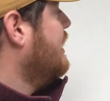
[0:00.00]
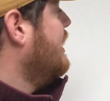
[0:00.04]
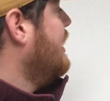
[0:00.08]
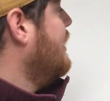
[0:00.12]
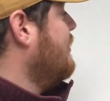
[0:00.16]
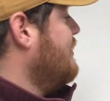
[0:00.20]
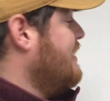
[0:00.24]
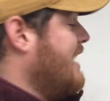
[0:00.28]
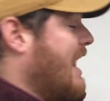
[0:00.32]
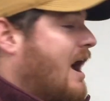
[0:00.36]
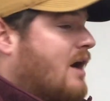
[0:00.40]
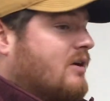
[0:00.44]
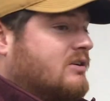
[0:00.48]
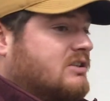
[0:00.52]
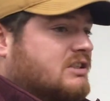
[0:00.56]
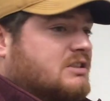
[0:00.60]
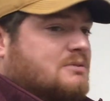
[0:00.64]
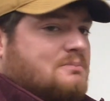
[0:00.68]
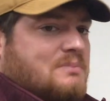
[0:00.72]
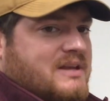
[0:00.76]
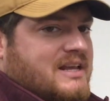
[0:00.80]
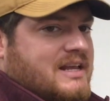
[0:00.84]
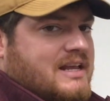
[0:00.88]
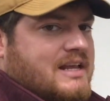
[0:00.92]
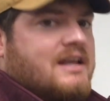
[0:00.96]
It would now
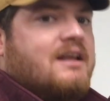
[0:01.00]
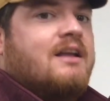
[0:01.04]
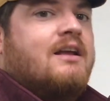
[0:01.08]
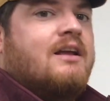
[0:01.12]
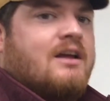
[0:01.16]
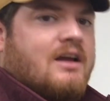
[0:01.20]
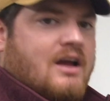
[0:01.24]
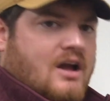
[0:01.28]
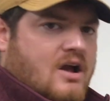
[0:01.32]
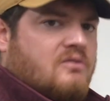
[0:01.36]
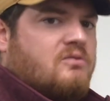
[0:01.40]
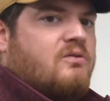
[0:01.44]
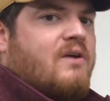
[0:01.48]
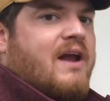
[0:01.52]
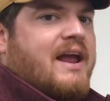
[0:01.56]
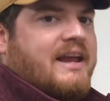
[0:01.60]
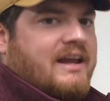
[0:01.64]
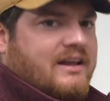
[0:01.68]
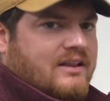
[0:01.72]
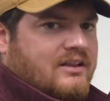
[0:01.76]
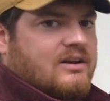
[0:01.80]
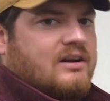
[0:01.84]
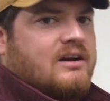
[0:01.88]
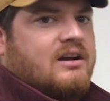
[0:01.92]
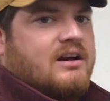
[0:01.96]
just be a
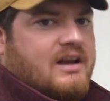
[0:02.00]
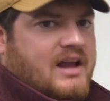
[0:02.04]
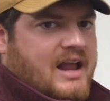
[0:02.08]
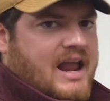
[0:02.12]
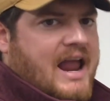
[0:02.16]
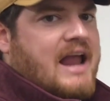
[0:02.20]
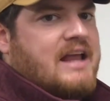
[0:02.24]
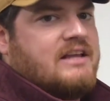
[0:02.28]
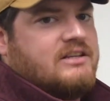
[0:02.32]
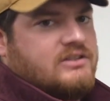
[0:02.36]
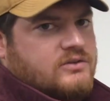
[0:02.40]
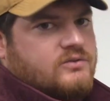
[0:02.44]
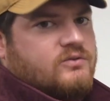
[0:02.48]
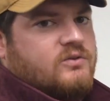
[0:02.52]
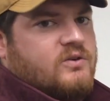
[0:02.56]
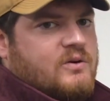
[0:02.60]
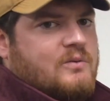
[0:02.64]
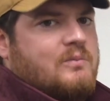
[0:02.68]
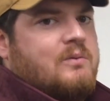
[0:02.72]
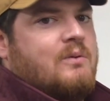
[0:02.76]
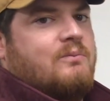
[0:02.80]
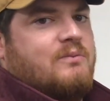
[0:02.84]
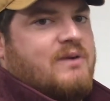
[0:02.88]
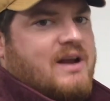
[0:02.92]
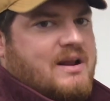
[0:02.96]
regular Acer
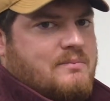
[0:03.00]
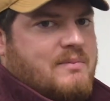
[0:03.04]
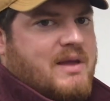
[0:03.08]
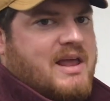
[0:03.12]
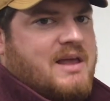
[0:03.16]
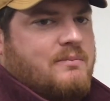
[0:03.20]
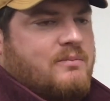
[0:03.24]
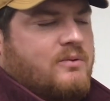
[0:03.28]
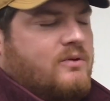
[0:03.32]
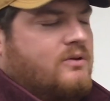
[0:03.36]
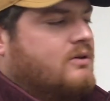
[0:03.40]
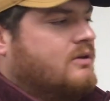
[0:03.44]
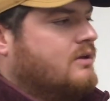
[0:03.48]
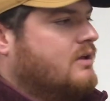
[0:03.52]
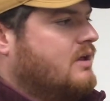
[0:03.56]
rubrum red maple.